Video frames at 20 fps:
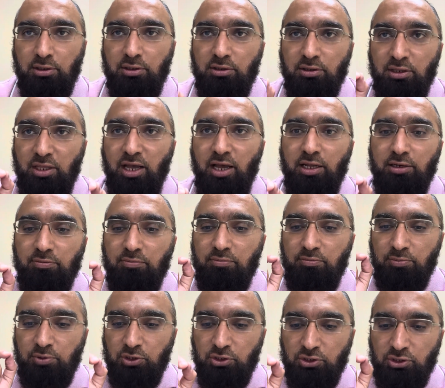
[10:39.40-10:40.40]
that
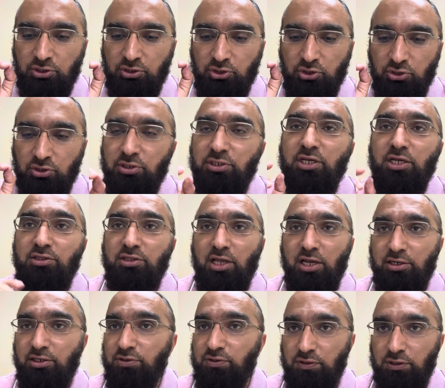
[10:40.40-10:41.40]
person should get that
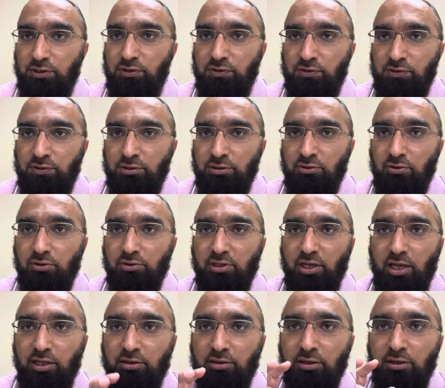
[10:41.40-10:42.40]
disease, or that